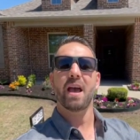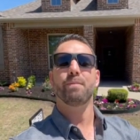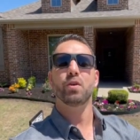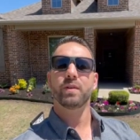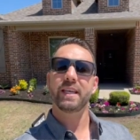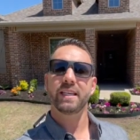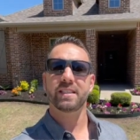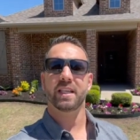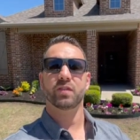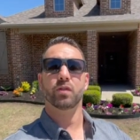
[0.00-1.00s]
MUD
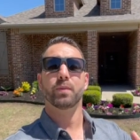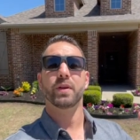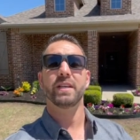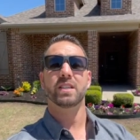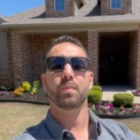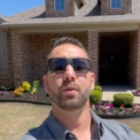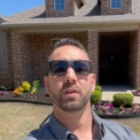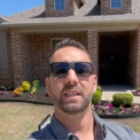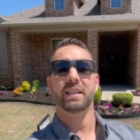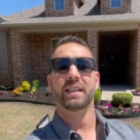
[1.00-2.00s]
stands for Municipal
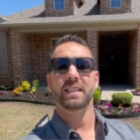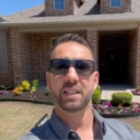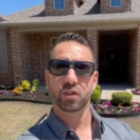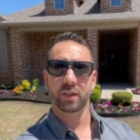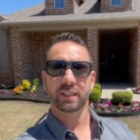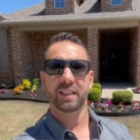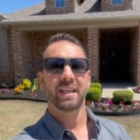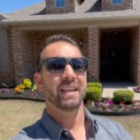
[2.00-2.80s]
Utility District.